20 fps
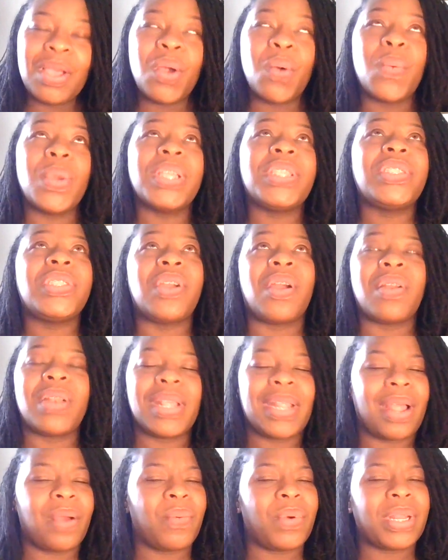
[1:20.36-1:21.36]
We
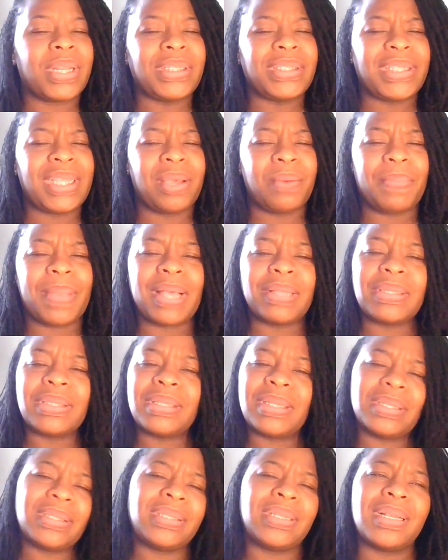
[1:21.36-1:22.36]
started, I want to say about
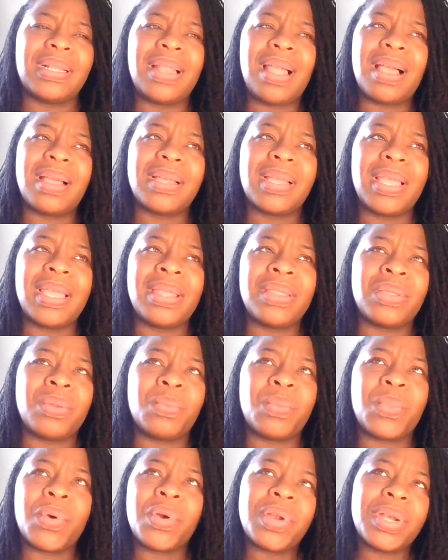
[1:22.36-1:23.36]
6 o'clock in the
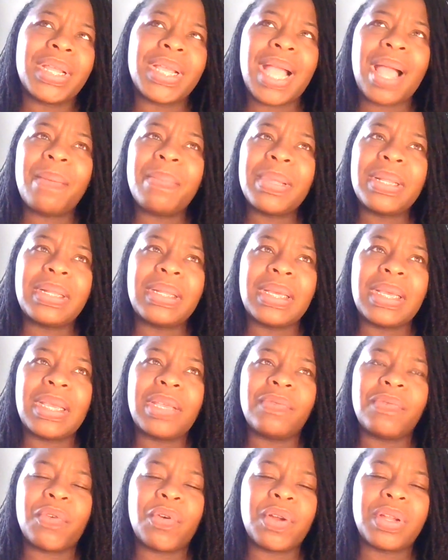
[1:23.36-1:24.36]
morning, I
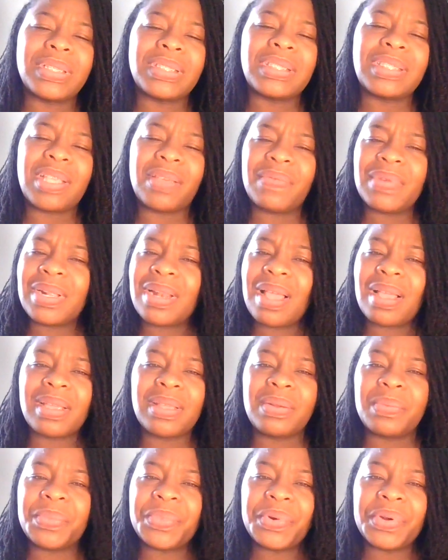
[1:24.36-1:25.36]
believe, or 7 o'clock in
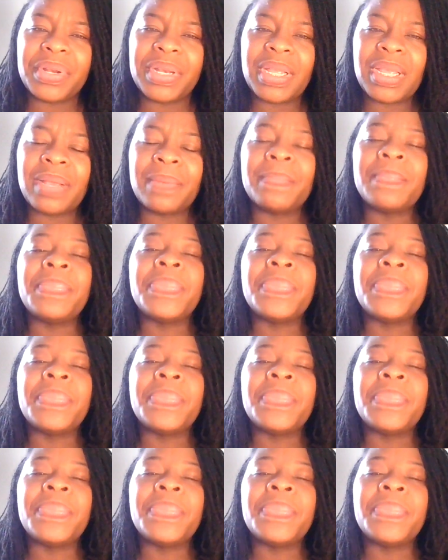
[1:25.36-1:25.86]
the morning.